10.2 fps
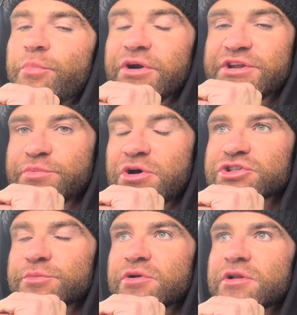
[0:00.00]
it's
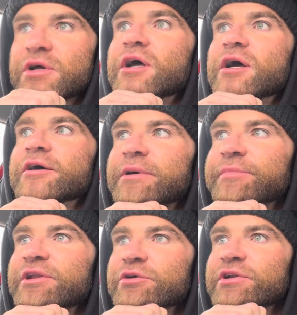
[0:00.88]
possible. I've
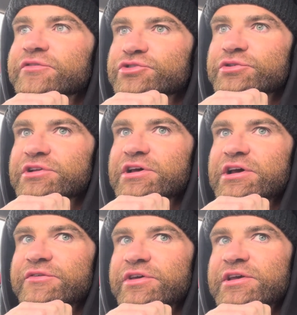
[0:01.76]
been doing it for
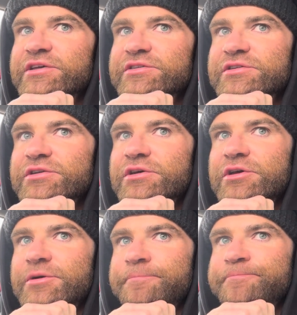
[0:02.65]
2.5 years,
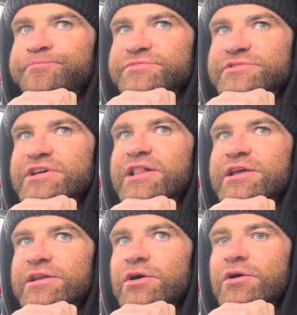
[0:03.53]

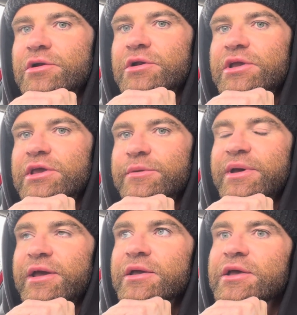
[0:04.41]
selling on
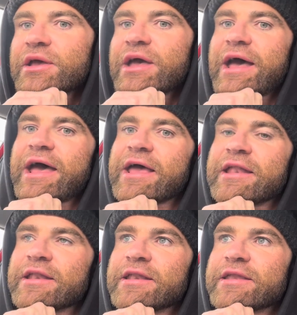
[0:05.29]
eBay,
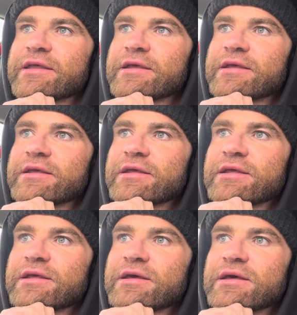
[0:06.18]
and
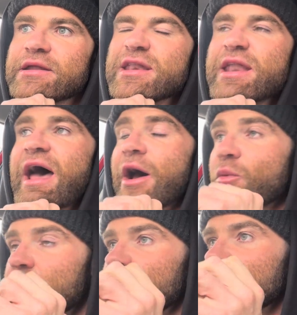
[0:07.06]
now